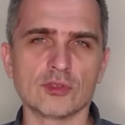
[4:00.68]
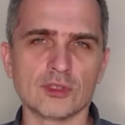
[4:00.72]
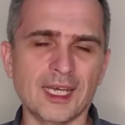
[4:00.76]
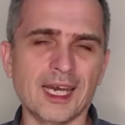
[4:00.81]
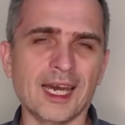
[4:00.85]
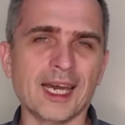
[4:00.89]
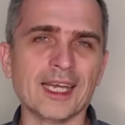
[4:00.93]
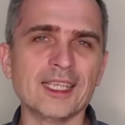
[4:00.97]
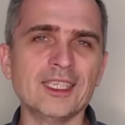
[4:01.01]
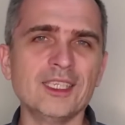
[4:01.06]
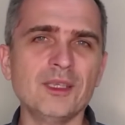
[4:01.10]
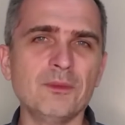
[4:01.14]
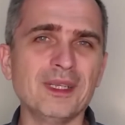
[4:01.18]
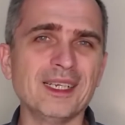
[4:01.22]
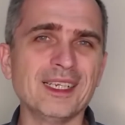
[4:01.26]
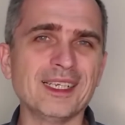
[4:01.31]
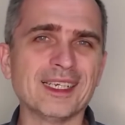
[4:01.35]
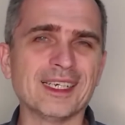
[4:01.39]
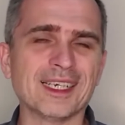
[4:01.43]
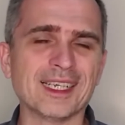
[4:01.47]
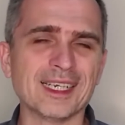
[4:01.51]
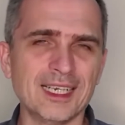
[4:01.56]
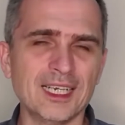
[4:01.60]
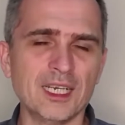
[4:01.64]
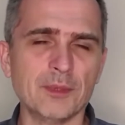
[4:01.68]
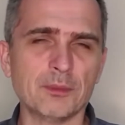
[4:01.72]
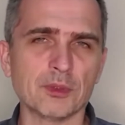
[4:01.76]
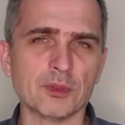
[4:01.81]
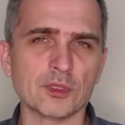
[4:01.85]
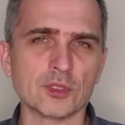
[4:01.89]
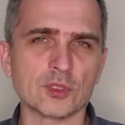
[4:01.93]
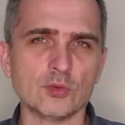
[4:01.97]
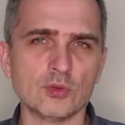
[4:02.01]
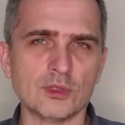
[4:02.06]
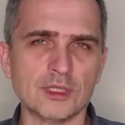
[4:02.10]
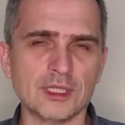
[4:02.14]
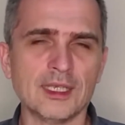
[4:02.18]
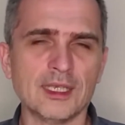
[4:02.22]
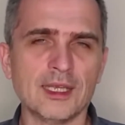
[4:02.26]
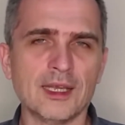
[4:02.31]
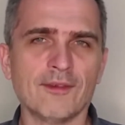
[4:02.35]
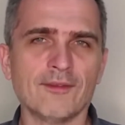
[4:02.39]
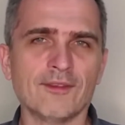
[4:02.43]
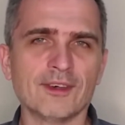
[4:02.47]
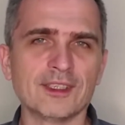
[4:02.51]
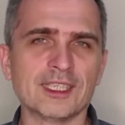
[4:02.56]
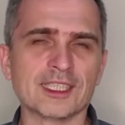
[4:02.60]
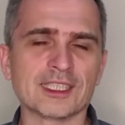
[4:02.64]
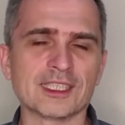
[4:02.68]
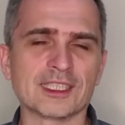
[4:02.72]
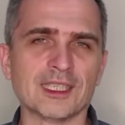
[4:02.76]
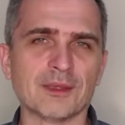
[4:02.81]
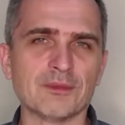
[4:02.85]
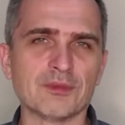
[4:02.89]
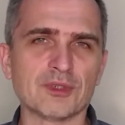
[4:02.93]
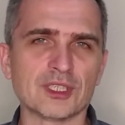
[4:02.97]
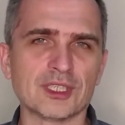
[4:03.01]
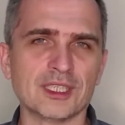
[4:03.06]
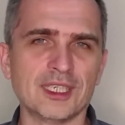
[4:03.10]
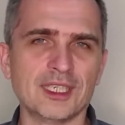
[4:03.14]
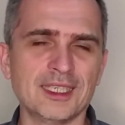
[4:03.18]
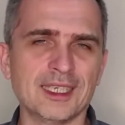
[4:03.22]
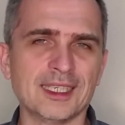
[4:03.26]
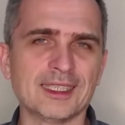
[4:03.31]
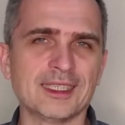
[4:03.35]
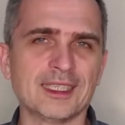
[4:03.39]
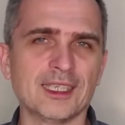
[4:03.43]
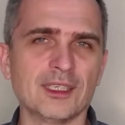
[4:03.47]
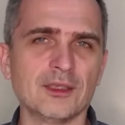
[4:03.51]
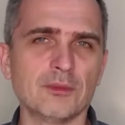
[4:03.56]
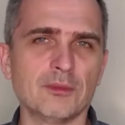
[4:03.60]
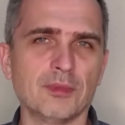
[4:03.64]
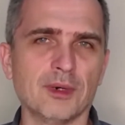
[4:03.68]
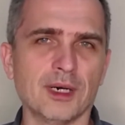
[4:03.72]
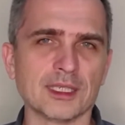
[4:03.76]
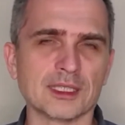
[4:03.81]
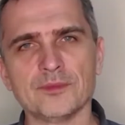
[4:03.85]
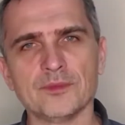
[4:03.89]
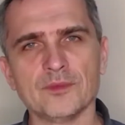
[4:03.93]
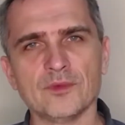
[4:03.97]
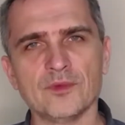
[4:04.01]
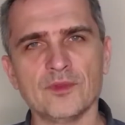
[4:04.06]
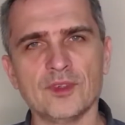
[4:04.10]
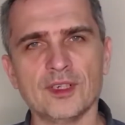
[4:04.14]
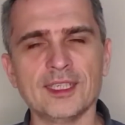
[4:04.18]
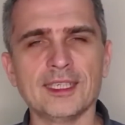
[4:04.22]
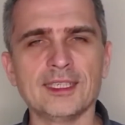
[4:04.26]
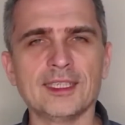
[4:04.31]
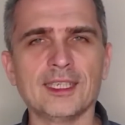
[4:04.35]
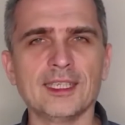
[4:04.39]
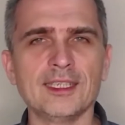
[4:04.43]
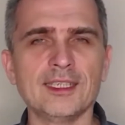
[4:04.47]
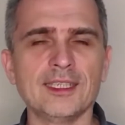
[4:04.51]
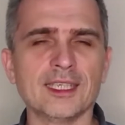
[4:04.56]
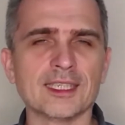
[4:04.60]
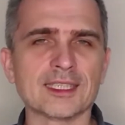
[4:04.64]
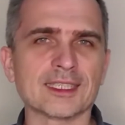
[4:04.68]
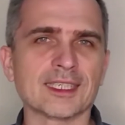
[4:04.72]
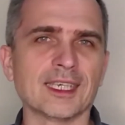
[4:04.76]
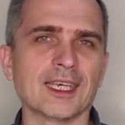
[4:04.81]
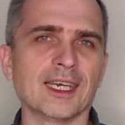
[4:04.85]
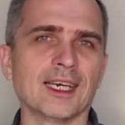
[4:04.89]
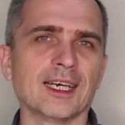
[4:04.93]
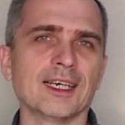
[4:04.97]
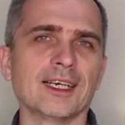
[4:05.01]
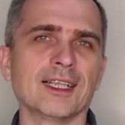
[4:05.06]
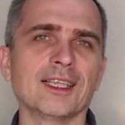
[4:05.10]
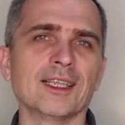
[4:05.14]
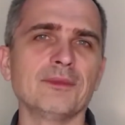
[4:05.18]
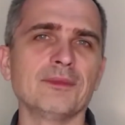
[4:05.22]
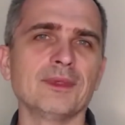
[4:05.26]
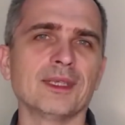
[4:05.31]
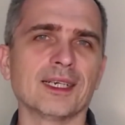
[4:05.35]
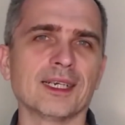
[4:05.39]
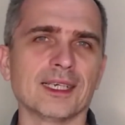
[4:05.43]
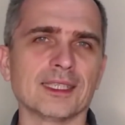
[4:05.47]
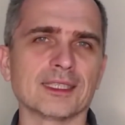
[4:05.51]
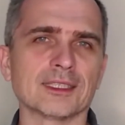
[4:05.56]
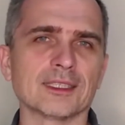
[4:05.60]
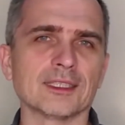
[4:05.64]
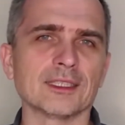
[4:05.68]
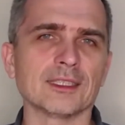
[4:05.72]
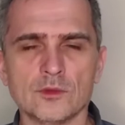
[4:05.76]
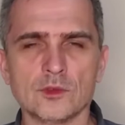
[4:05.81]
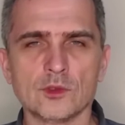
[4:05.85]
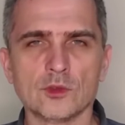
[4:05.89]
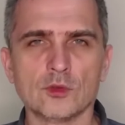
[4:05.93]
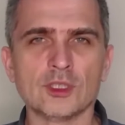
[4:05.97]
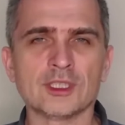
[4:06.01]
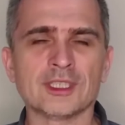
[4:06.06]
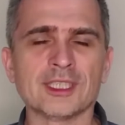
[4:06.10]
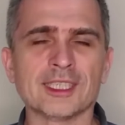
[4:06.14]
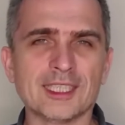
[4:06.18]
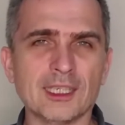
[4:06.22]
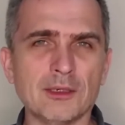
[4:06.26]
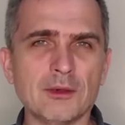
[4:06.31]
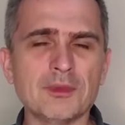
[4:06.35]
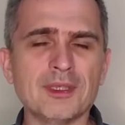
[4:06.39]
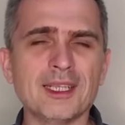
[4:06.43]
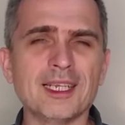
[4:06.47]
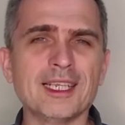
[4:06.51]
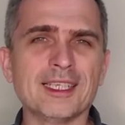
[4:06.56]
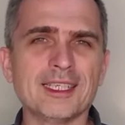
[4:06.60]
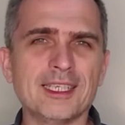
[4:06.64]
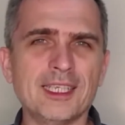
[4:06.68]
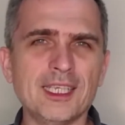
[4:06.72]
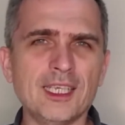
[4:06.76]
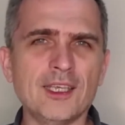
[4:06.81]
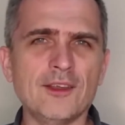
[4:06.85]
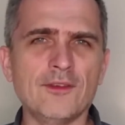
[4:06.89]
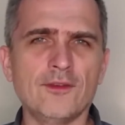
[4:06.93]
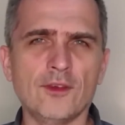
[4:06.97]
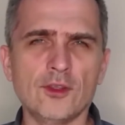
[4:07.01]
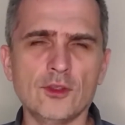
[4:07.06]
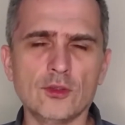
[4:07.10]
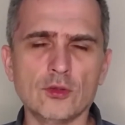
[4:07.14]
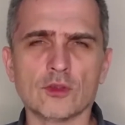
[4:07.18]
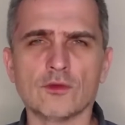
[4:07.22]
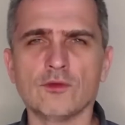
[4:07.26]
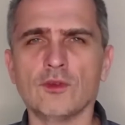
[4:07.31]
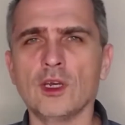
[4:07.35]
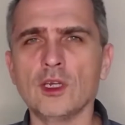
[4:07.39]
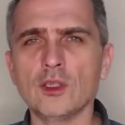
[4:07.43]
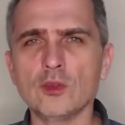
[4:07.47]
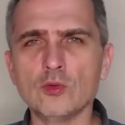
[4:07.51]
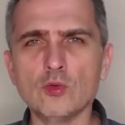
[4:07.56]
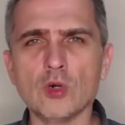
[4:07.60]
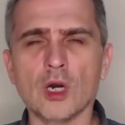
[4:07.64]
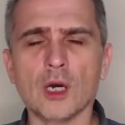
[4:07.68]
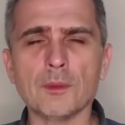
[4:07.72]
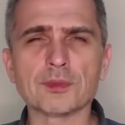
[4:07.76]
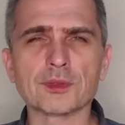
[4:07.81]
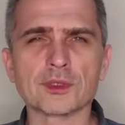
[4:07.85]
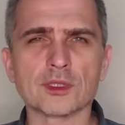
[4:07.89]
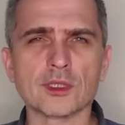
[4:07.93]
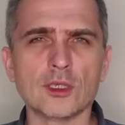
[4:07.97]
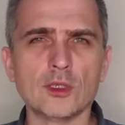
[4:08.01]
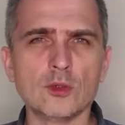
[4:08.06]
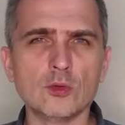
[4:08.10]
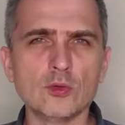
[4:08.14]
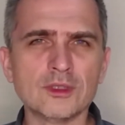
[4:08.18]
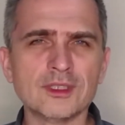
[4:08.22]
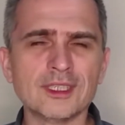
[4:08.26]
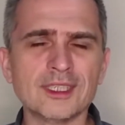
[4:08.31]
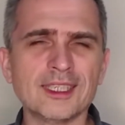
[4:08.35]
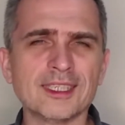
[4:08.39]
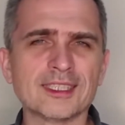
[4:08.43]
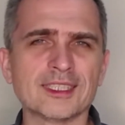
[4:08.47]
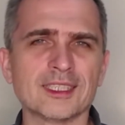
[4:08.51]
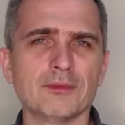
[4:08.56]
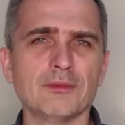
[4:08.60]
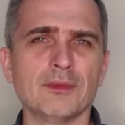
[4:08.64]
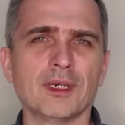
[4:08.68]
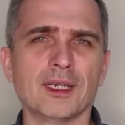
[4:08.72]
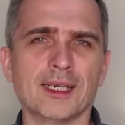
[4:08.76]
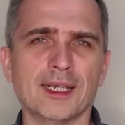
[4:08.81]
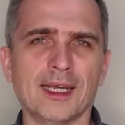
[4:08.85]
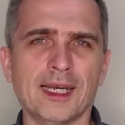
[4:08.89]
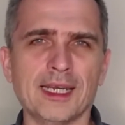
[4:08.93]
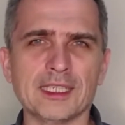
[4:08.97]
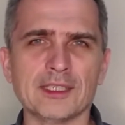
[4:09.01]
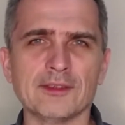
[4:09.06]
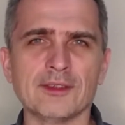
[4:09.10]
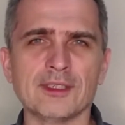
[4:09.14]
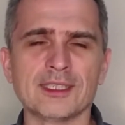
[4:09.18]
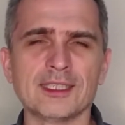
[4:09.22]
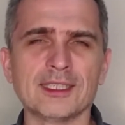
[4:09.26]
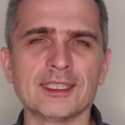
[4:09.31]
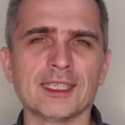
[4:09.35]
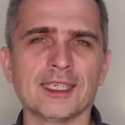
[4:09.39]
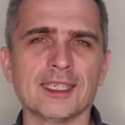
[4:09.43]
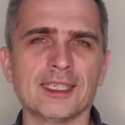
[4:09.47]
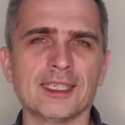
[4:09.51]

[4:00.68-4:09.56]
on the territory of Ukraine. And in such an inhuman way, Kiev is trying to change the situation in its favor.